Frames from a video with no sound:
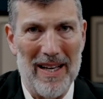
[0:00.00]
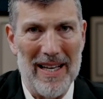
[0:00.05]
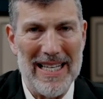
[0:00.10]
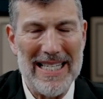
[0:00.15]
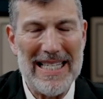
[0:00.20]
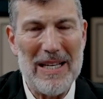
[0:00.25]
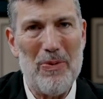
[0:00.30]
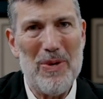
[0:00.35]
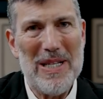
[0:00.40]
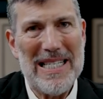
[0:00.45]

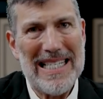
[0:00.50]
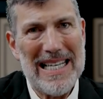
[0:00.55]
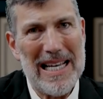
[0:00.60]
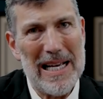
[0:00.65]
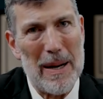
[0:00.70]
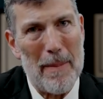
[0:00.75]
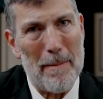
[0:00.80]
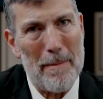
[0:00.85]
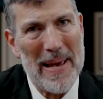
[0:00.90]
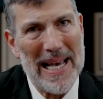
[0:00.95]
See, we see
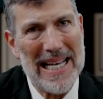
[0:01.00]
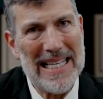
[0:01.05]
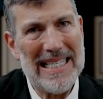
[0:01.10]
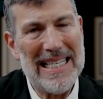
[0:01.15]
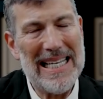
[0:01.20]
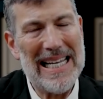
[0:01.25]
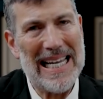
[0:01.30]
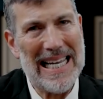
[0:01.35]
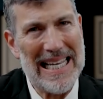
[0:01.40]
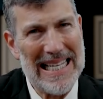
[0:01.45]
an
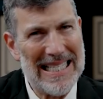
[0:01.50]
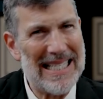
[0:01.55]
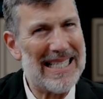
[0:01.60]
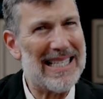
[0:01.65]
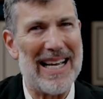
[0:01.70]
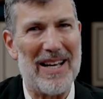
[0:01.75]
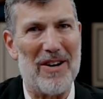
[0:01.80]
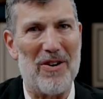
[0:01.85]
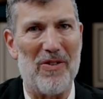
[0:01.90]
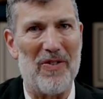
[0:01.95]
amazing
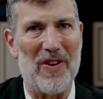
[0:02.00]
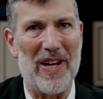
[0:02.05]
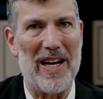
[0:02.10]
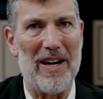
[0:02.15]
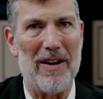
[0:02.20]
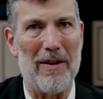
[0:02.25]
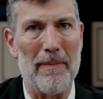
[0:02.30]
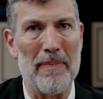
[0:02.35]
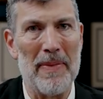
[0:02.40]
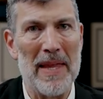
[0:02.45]
insight over
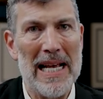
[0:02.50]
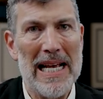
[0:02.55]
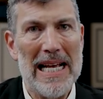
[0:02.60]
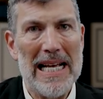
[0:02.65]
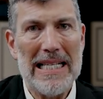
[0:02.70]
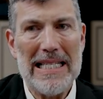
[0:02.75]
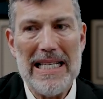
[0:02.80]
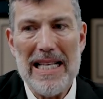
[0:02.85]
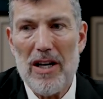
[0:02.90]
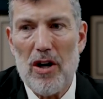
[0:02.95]
here.
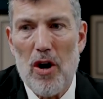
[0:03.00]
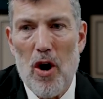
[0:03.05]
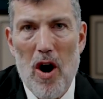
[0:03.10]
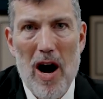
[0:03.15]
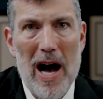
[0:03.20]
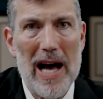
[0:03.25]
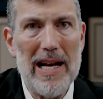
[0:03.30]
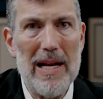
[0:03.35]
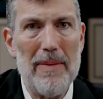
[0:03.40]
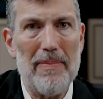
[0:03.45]
See, the
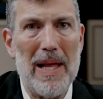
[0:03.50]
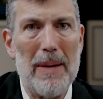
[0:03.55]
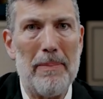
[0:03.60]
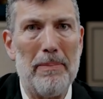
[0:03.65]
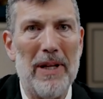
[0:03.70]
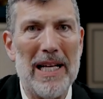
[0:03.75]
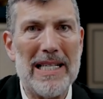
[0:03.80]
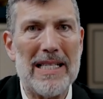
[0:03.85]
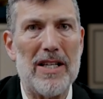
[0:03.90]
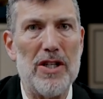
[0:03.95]
Kohanim, they
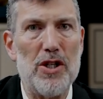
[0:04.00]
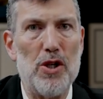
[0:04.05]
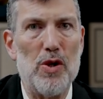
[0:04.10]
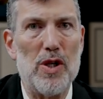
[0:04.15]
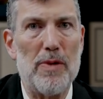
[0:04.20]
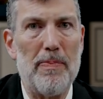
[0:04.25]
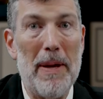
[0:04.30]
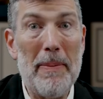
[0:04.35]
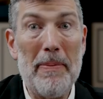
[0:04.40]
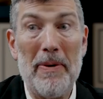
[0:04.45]
blessed the
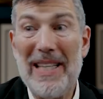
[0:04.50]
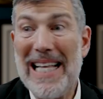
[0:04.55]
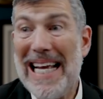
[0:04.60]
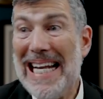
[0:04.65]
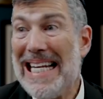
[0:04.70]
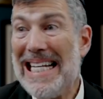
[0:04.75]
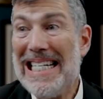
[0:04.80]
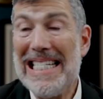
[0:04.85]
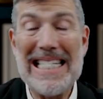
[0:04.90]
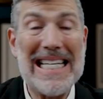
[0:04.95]
Jewish people. They
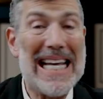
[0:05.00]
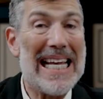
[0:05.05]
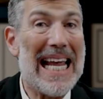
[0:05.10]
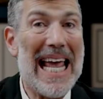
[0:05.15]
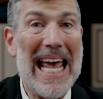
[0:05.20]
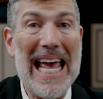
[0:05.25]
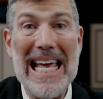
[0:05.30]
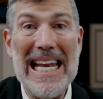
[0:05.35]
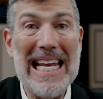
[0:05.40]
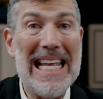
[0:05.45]
didn't take
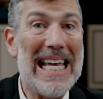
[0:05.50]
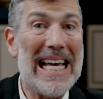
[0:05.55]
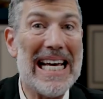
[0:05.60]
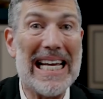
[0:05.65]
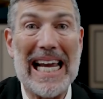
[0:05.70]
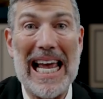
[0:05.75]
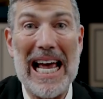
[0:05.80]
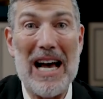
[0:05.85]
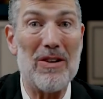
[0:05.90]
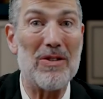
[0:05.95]
any
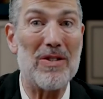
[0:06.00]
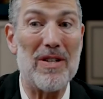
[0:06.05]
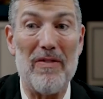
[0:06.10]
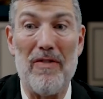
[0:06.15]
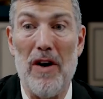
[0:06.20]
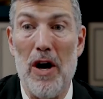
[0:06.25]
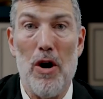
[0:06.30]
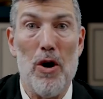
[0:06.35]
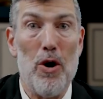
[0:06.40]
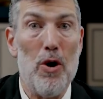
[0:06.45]
account of
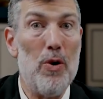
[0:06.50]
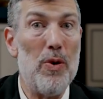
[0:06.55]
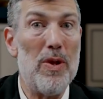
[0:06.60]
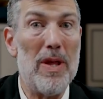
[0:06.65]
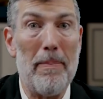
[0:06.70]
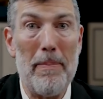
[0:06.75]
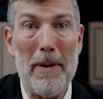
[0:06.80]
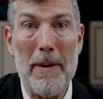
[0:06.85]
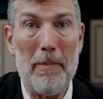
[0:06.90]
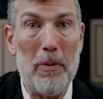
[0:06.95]
who the
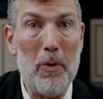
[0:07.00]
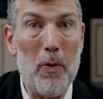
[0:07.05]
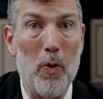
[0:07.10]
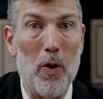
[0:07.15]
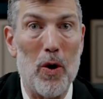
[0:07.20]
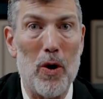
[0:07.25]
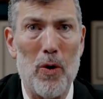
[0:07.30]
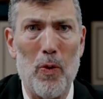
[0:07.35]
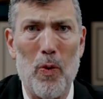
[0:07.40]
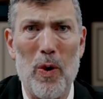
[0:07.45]
people
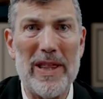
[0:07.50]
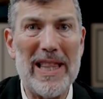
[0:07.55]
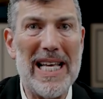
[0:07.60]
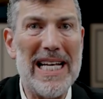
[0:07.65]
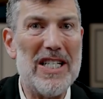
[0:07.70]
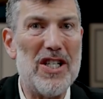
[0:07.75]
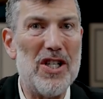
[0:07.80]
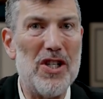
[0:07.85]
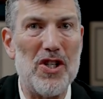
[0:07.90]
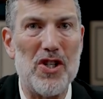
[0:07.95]
were, what they
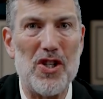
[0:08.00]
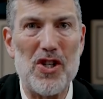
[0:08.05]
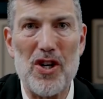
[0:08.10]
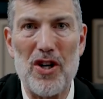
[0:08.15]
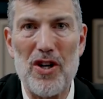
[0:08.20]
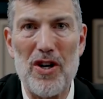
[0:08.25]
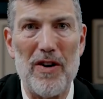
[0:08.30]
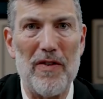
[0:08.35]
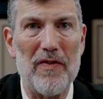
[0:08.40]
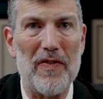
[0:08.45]

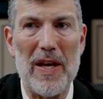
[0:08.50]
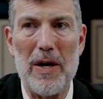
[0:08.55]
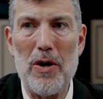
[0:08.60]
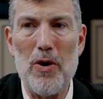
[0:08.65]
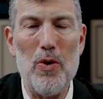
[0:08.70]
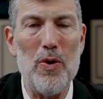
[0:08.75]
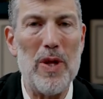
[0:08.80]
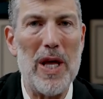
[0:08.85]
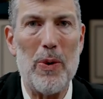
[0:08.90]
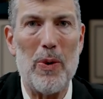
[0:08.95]
deserved, and
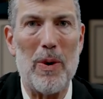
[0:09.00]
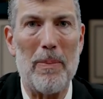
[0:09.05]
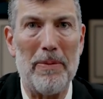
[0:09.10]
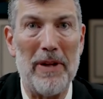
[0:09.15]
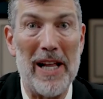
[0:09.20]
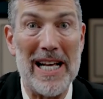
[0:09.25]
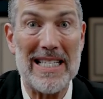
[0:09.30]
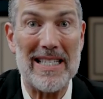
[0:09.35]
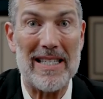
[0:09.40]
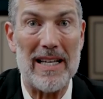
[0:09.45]
who they were
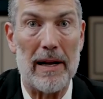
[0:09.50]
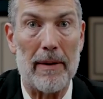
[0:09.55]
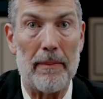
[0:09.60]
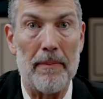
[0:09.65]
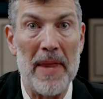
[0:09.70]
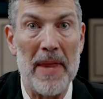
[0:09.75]
blessing.